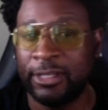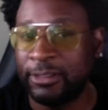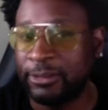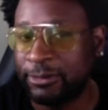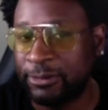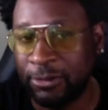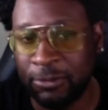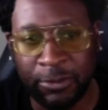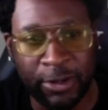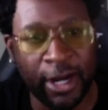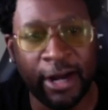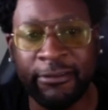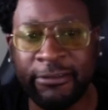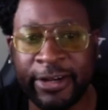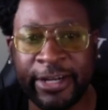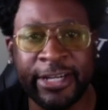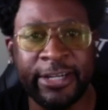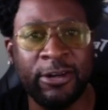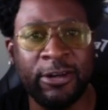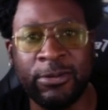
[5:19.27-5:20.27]
So we
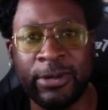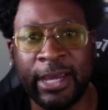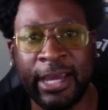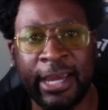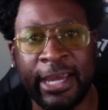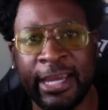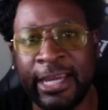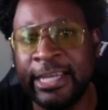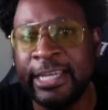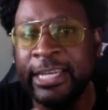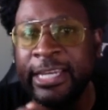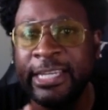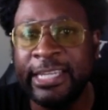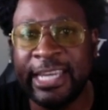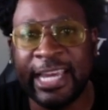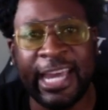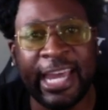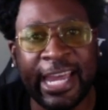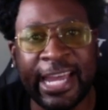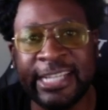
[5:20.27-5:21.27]
already know, gang,
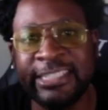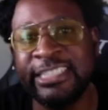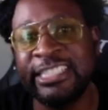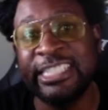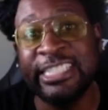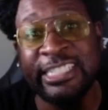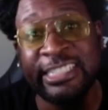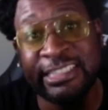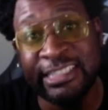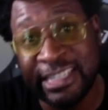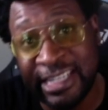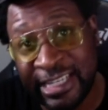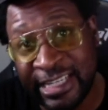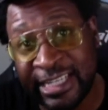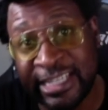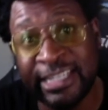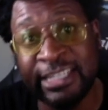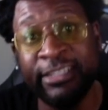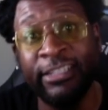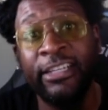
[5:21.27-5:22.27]
cash is
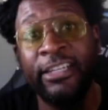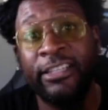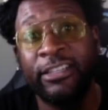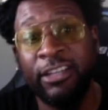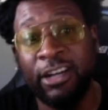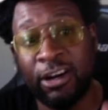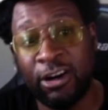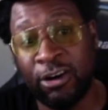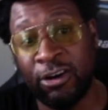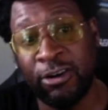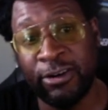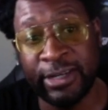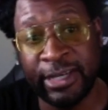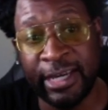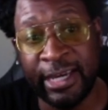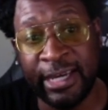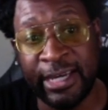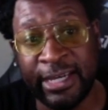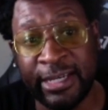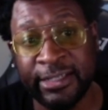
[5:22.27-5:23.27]
in the all
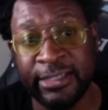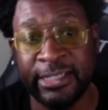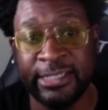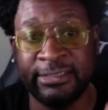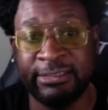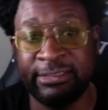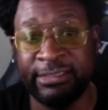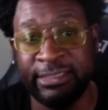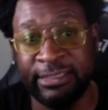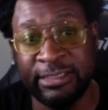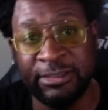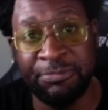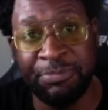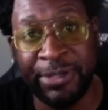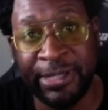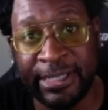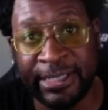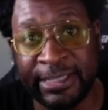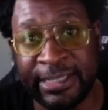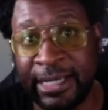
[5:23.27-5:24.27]
gang, and since it's
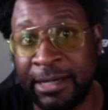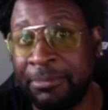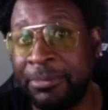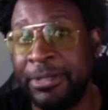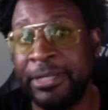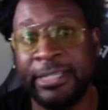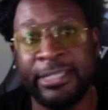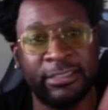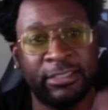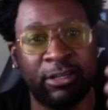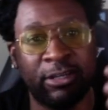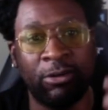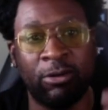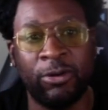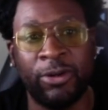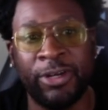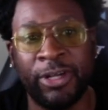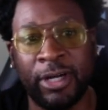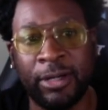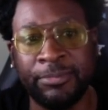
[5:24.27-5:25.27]
being debited, it's
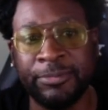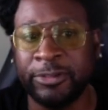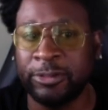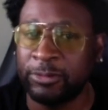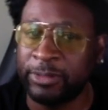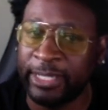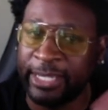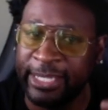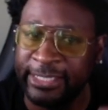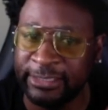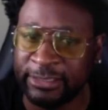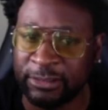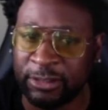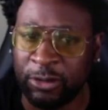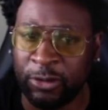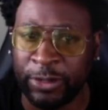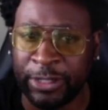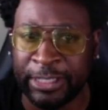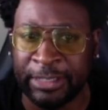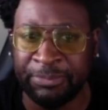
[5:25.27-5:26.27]
going up, so cash is
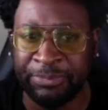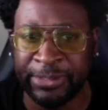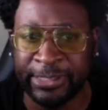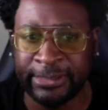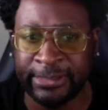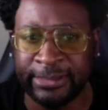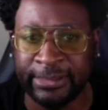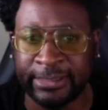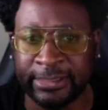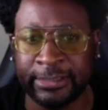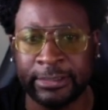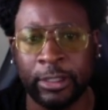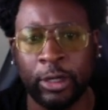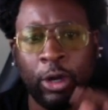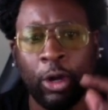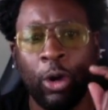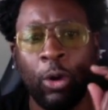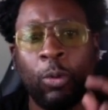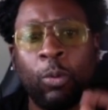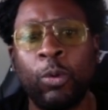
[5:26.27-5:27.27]
going into business.
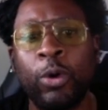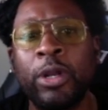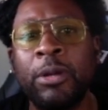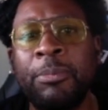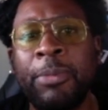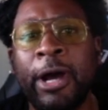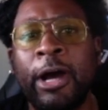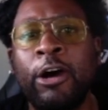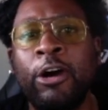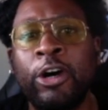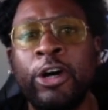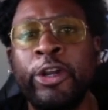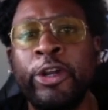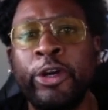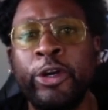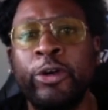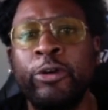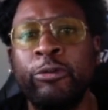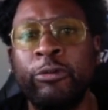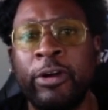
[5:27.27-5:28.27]
What about
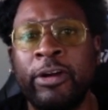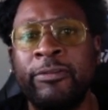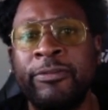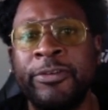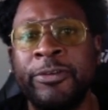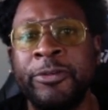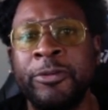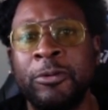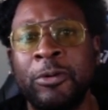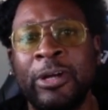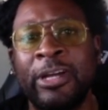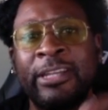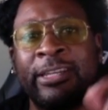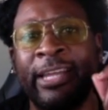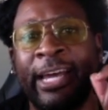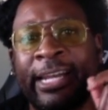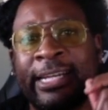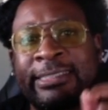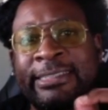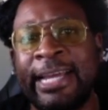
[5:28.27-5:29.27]
unearned revenue?
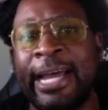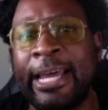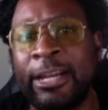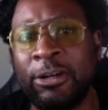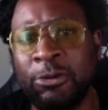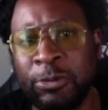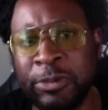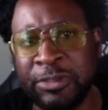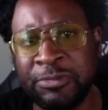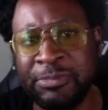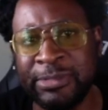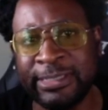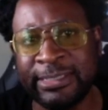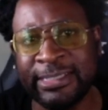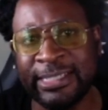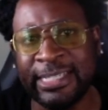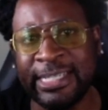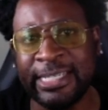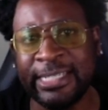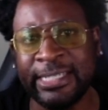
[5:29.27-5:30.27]
Now, the title is
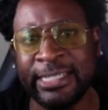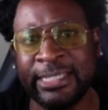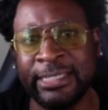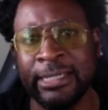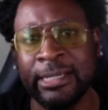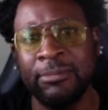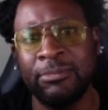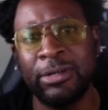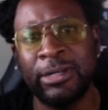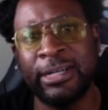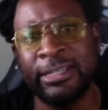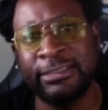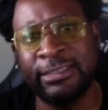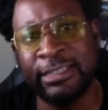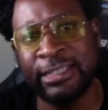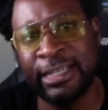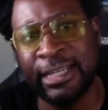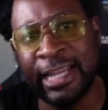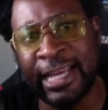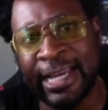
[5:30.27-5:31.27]
misleading because
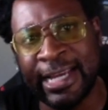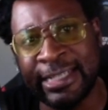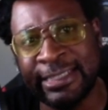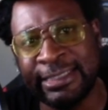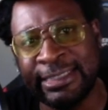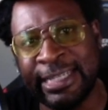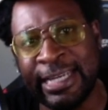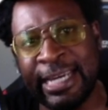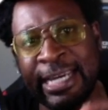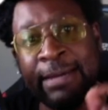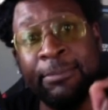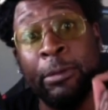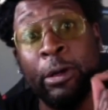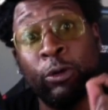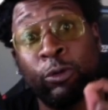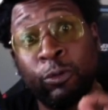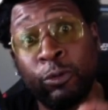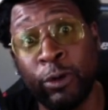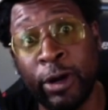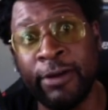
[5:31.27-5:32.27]
of the last name,
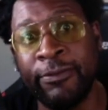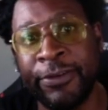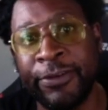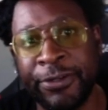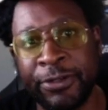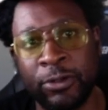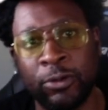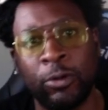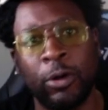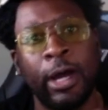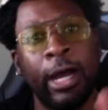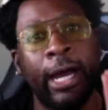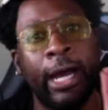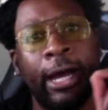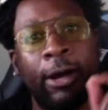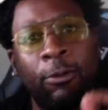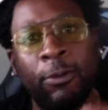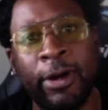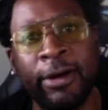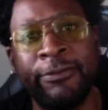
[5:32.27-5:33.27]
revenue.
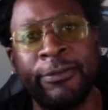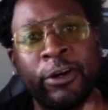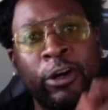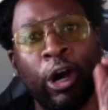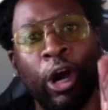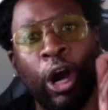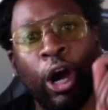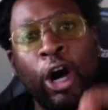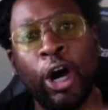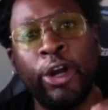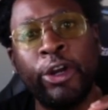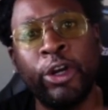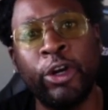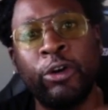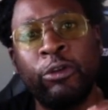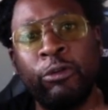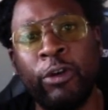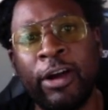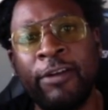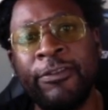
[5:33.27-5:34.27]
However,
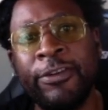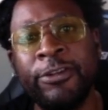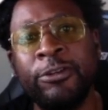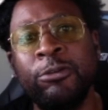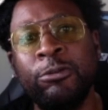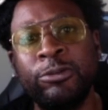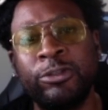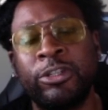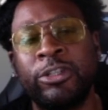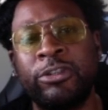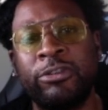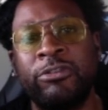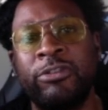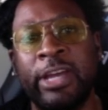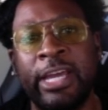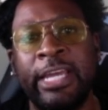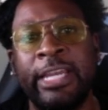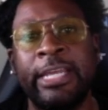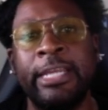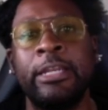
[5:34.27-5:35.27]
unearned revenues are
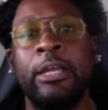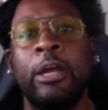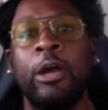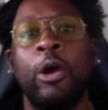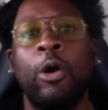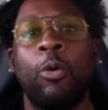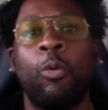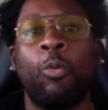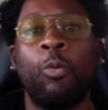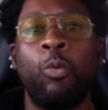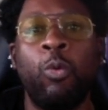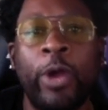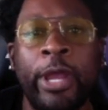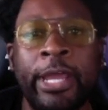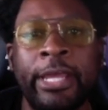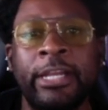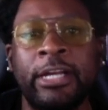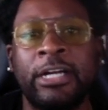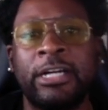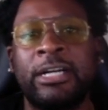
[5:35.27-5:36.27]
created
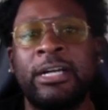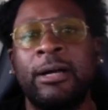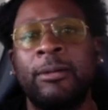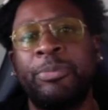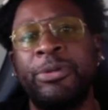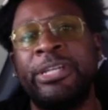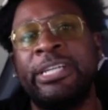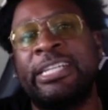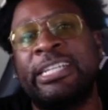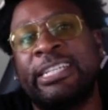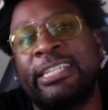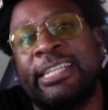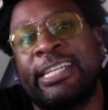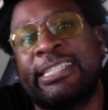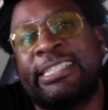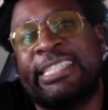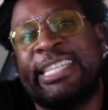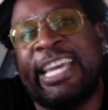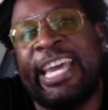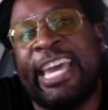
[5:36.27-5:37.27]
when a company
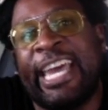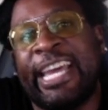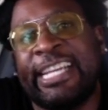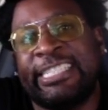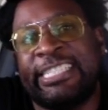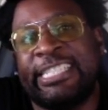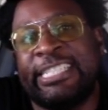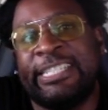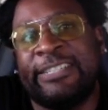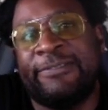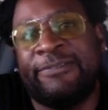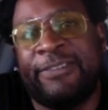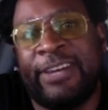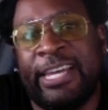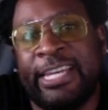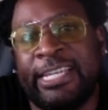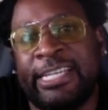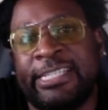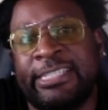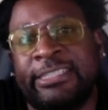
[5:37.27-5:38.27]
collects cash in
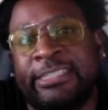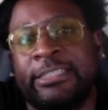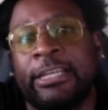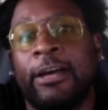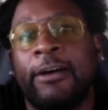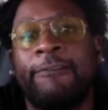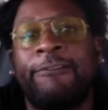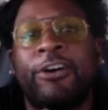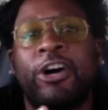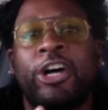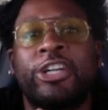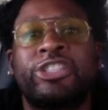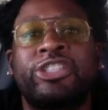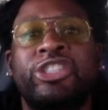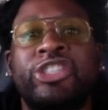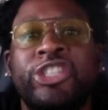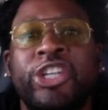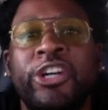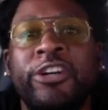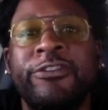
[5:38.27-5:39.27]
advance for a
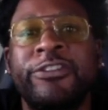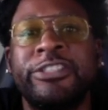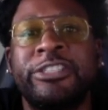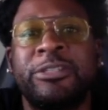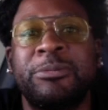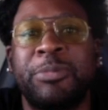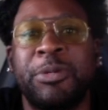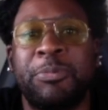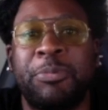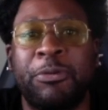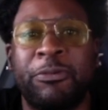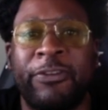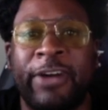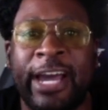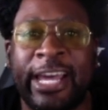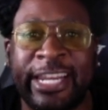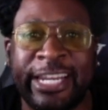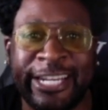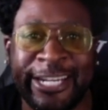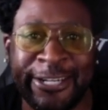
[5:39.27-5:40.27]
service to be
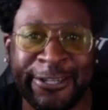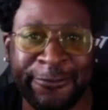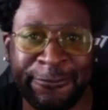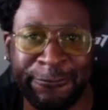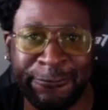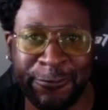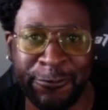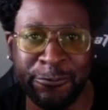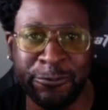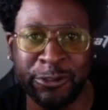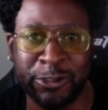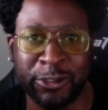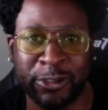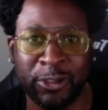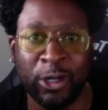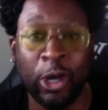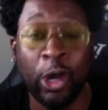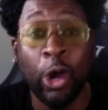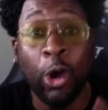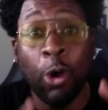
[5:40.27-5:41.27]
provided in the future,
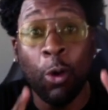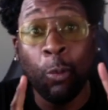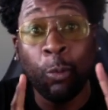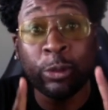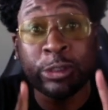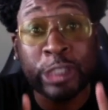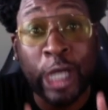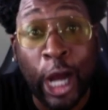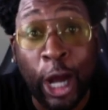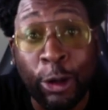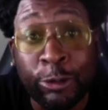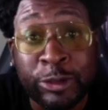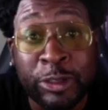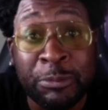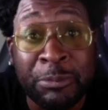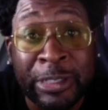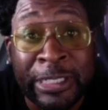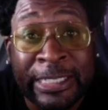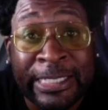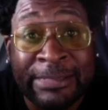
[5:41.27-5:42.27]
which
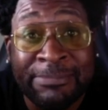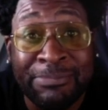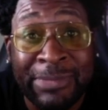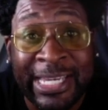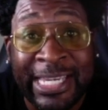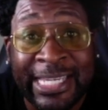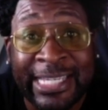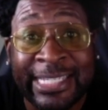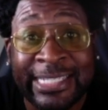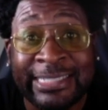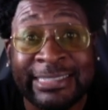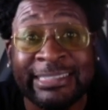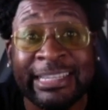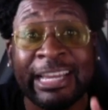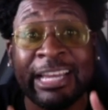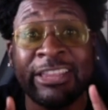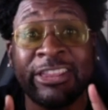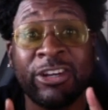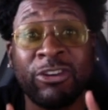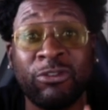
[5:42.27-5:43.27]
ultimately means
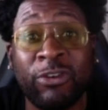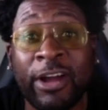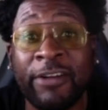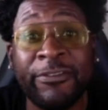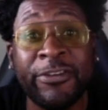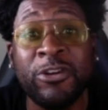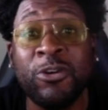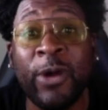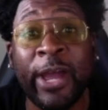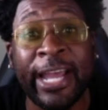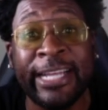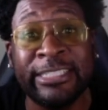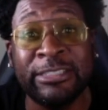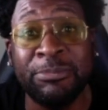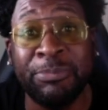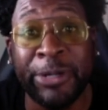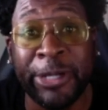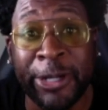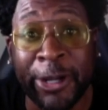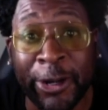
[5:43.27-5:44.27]
the revenue
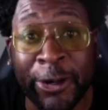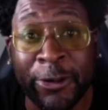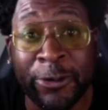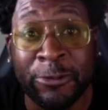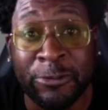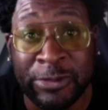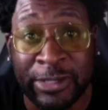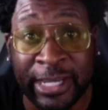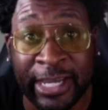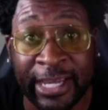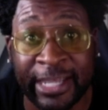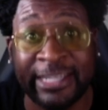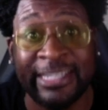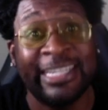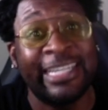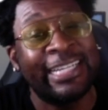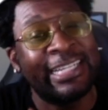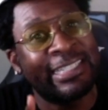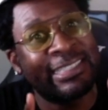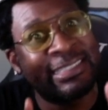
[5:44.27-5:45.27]
hasn't been earned yet.
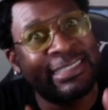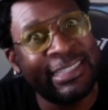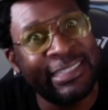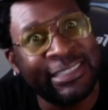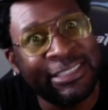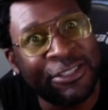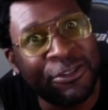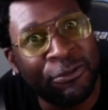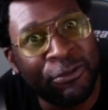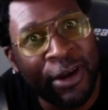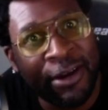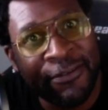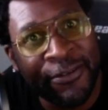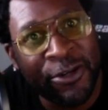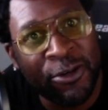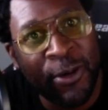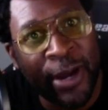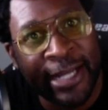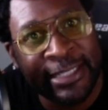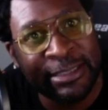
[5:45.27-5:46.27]
Since the
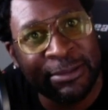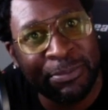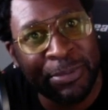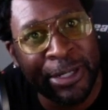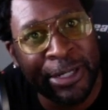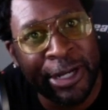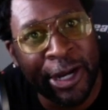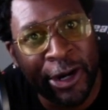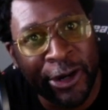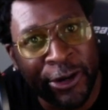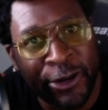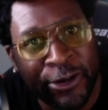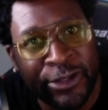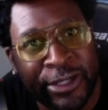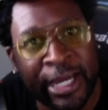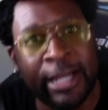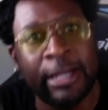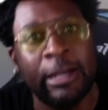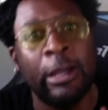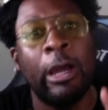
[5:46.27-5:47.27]
revenue hasn't been earned
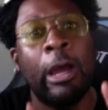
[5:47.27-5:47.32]
yet,